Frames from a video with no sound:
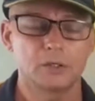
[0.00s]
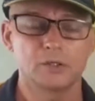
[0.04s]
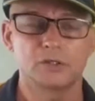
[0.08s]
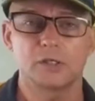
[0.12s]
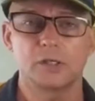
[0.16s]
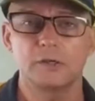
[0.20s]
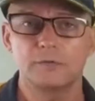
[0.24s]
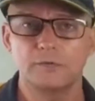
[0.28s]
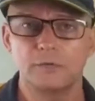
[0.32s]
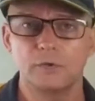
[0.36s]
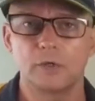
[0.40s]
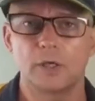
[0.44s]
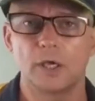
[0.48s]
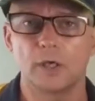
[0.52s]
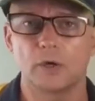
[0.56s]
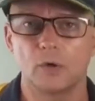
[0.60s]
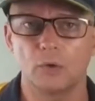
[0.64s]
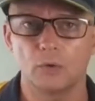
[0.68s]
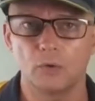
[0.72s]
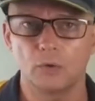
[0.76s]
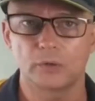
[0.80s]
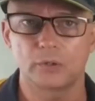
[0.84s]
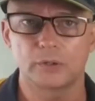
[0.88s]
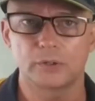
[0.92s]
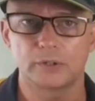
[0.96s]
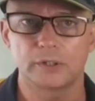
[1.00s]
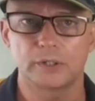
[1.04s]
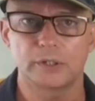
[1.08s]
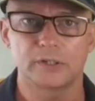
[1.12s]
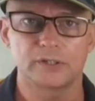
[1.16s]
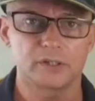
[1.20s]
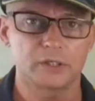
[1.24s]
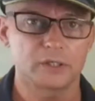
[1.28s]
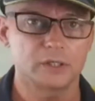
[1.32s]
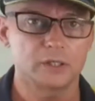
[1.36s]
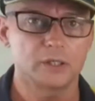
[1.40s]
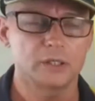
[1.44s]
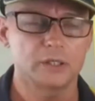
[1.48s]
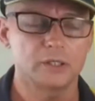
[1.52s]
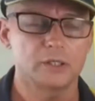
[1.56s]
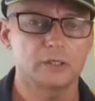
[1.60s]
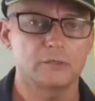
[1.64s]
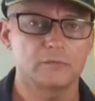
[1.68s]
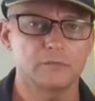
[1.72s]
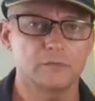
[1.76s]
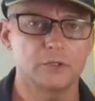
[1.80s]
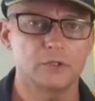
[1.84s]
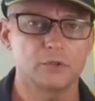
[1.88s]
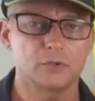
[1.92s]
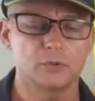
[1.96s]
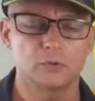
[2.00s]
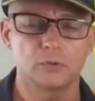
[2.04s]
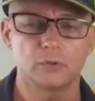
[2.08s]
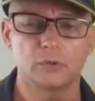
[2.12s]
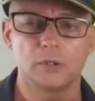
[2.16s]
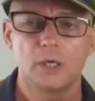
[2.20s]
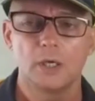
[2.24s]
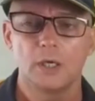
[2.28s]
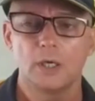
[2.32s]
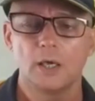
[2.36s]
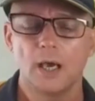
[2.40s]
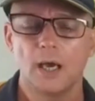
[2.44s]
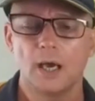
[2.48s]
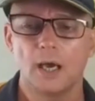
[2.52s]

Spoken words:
Because if you get audited as an individual,